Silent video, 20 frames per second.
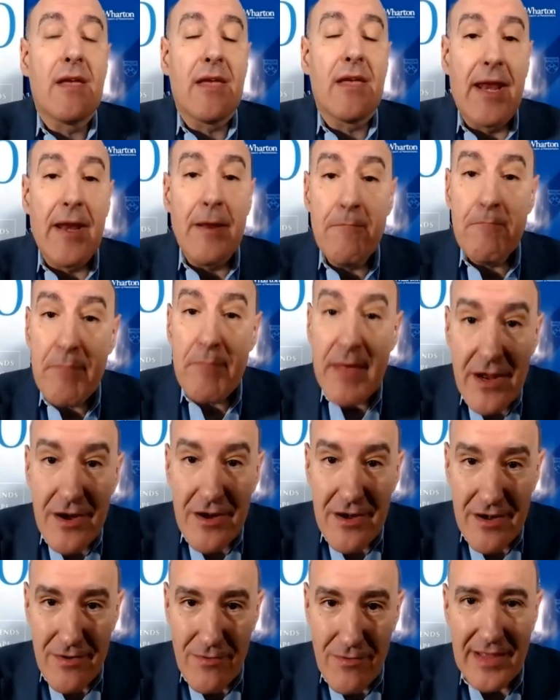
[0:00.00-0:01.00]
getting
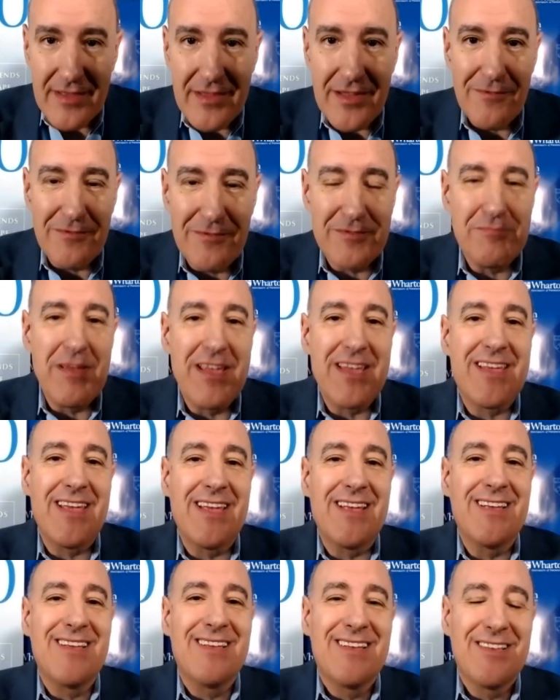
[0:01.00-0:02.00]
bigger, relative
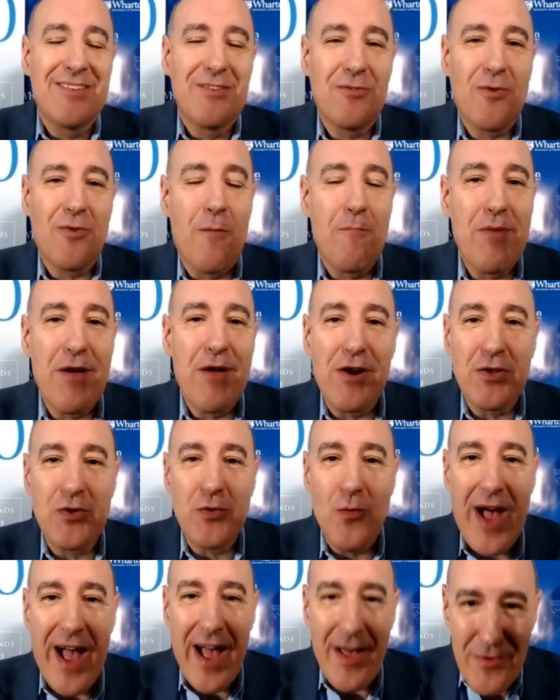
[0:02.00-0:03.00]
speaking, compared
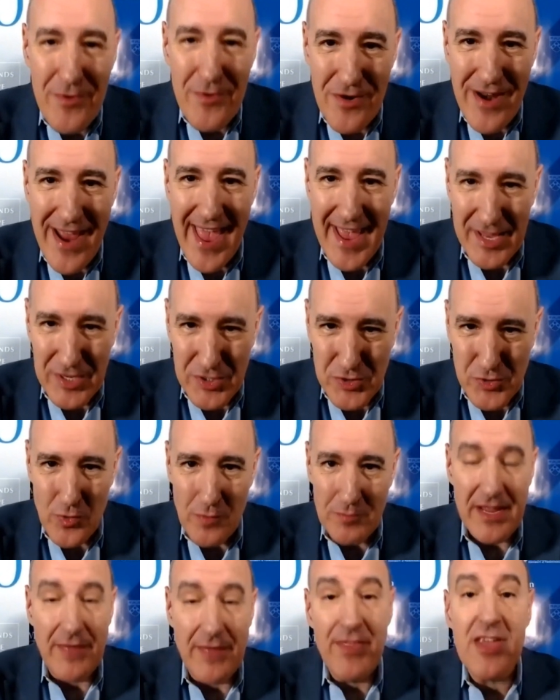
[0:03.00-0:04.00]
to other age
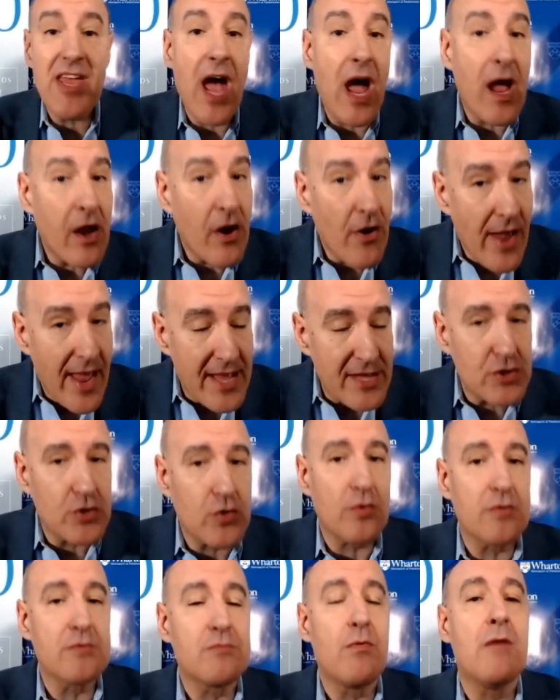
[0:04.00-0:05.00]
groups. And the younger
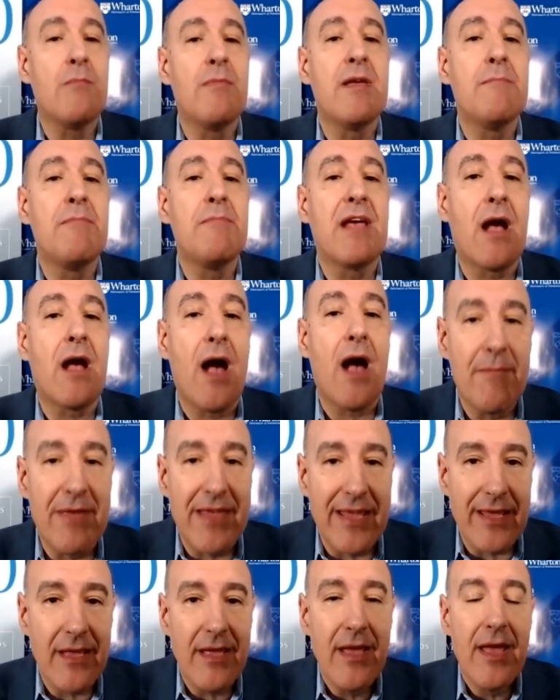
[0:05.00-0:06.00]
age groups will be
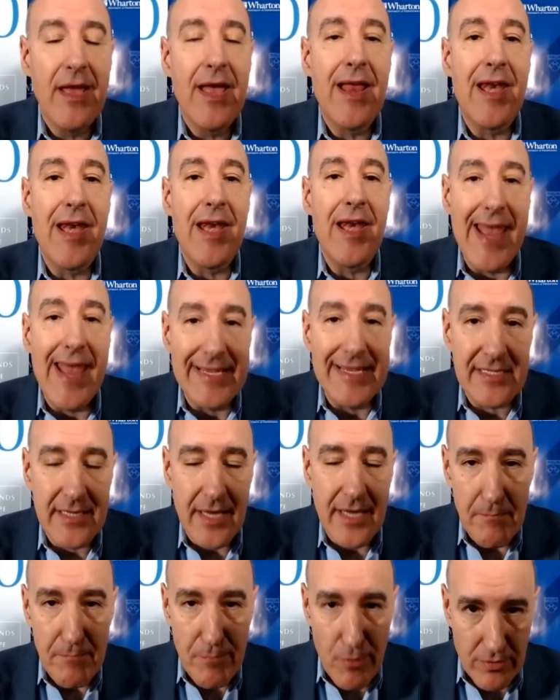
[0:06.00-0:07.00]
becoming
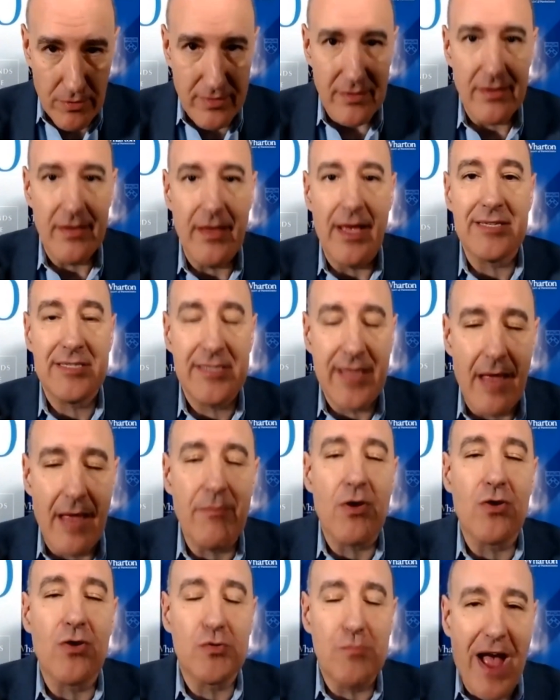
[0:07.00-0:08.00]
less important as
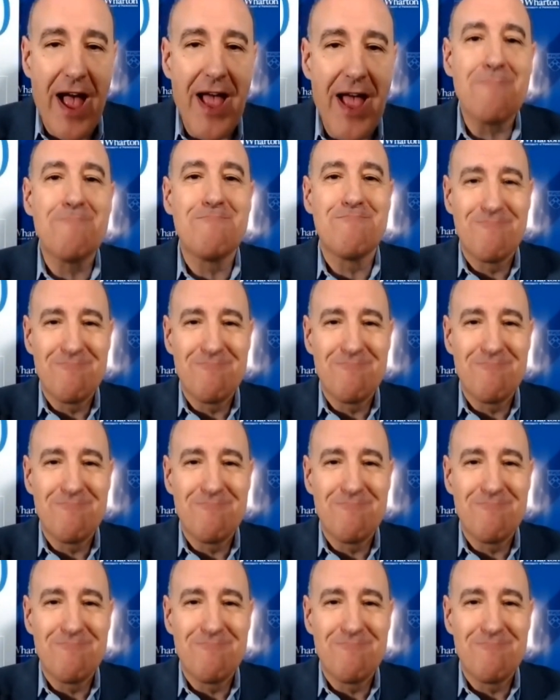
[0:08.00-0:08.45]
time goes by.